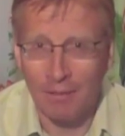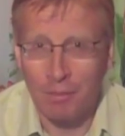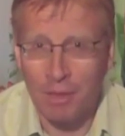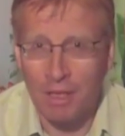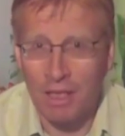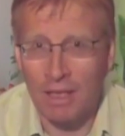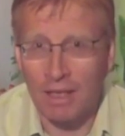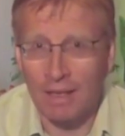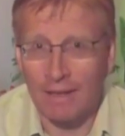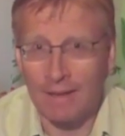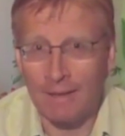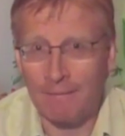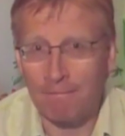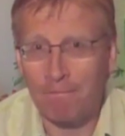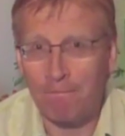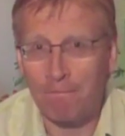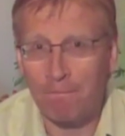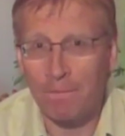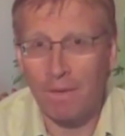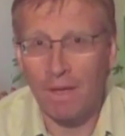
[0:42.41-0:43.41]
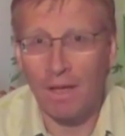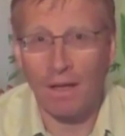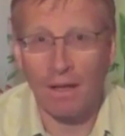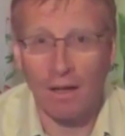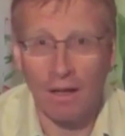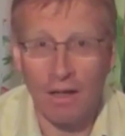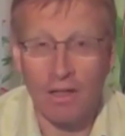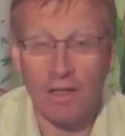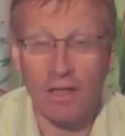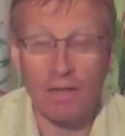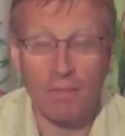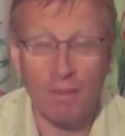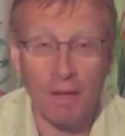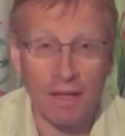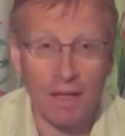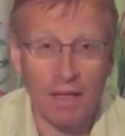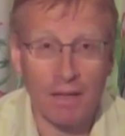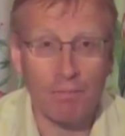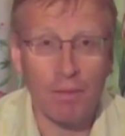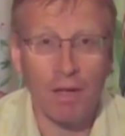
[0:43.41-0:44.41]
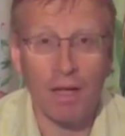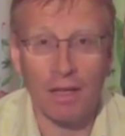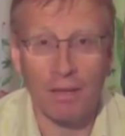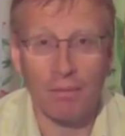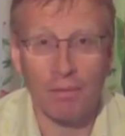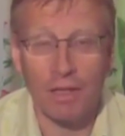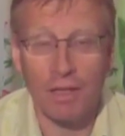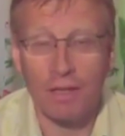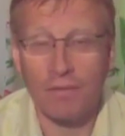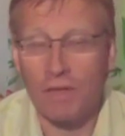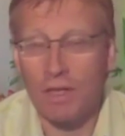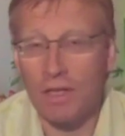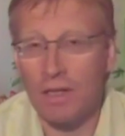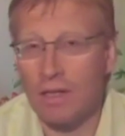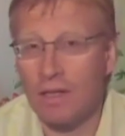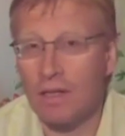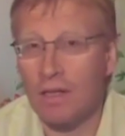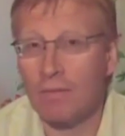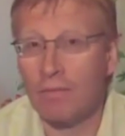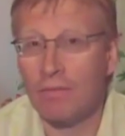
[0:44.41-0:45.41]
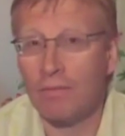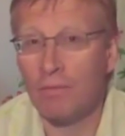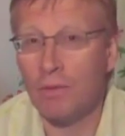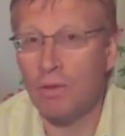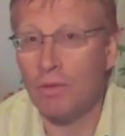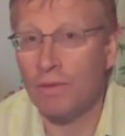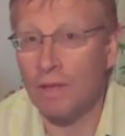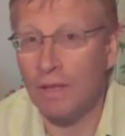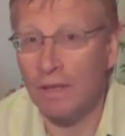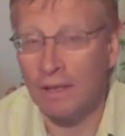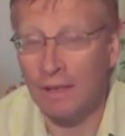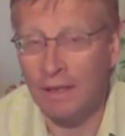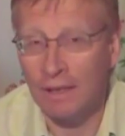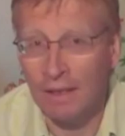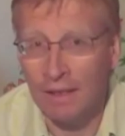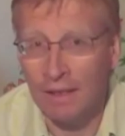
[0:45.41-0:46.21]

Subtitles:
Particularly, I suspect that's partly because of a certain type of movie,